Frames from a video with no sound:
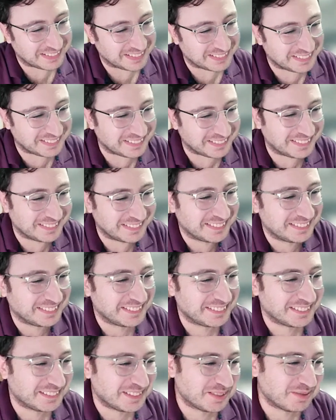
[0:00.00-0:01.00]
and
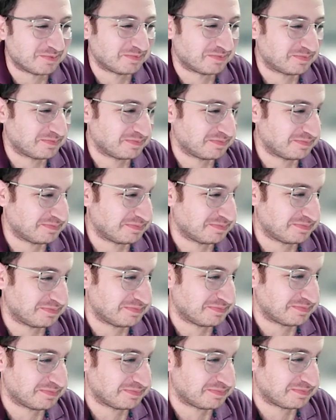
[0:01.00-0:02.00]
made it into
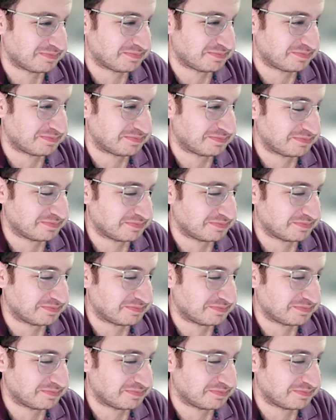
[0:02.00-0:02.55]
Munich,